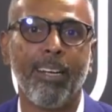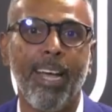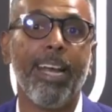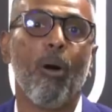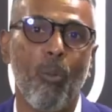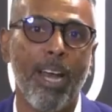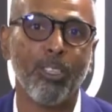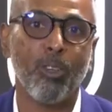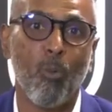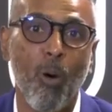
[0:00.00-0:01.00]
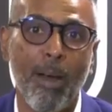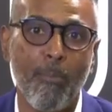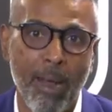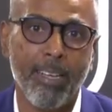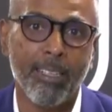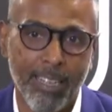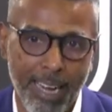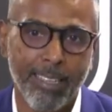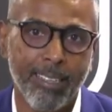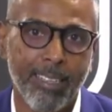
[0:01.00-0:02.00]
and awareness of what mental
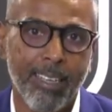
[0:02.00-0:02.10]
health